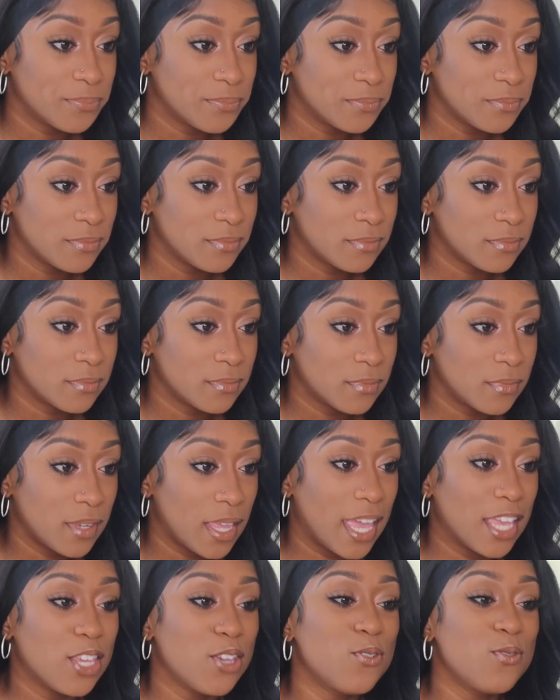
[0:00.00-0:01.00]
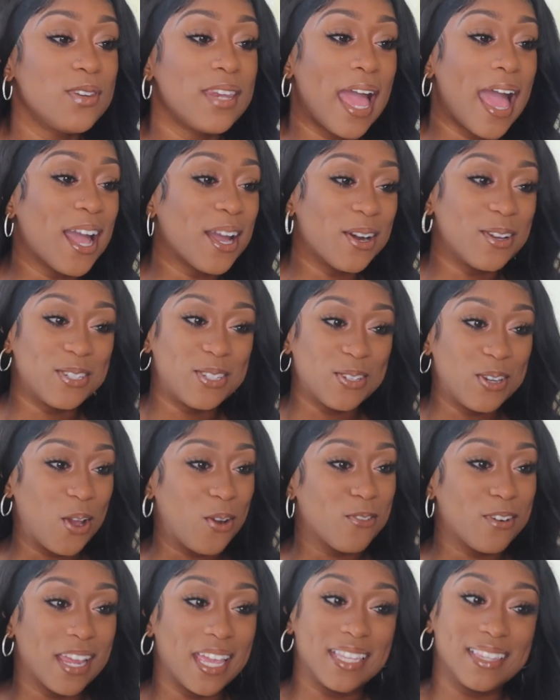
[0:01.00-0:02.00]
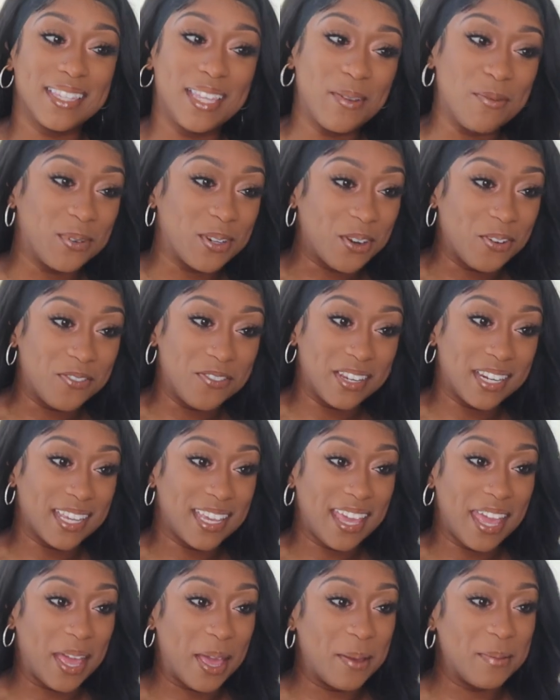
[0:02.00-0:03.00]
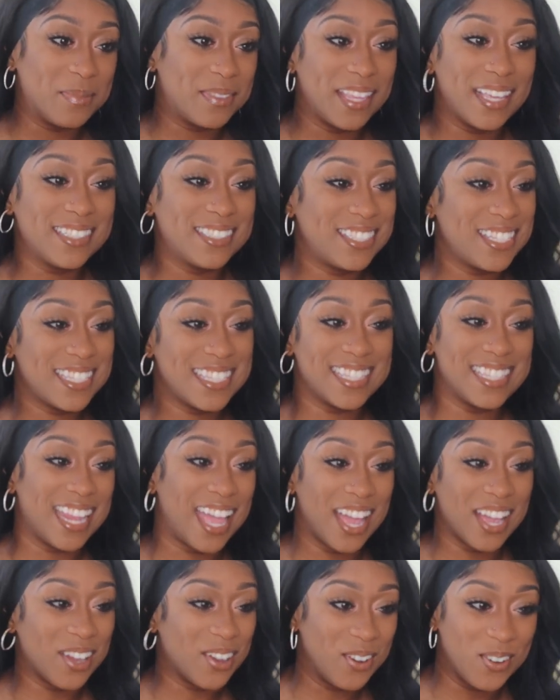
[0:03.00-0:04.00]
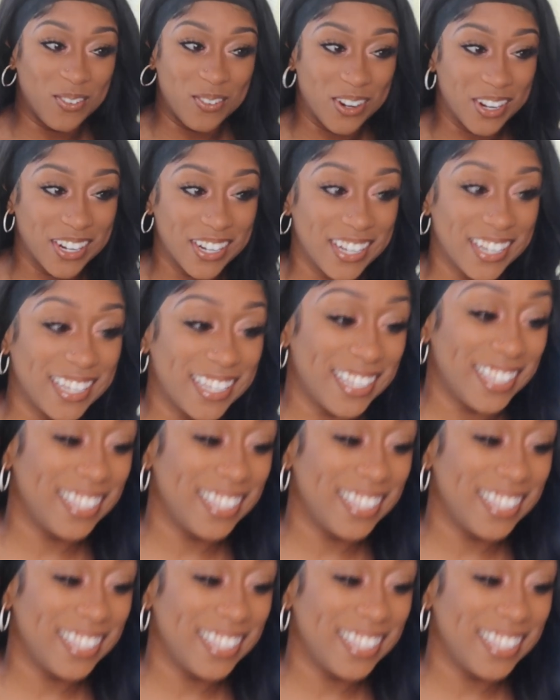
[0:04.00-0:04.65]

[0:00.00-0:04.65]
I'm ready. And you're not gonna do no red lip with no fitted cap. That's just not gonna work.